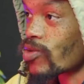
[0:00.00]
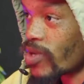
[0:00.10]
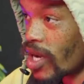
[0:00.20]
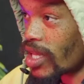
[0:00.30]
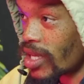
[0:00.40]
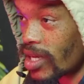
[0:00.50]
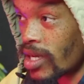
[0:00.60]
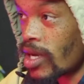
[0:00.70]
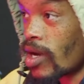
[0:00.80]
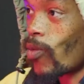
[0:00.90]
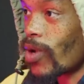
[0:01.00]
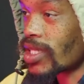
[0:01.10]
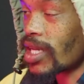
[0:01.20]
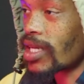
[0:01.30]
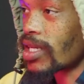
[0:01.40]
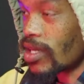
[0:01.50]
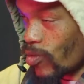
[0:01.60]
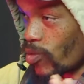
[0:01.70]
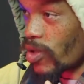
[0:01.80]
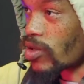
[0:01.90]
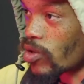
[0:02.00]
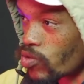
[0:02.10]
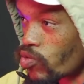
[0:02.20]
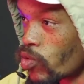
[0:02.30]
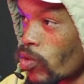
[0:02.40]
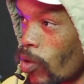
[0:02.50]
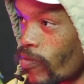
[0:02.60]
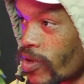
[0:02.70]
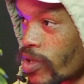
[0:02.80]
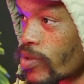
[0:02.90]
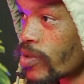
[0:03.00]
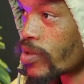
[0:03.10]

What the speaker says: We are the ones that will rule over you.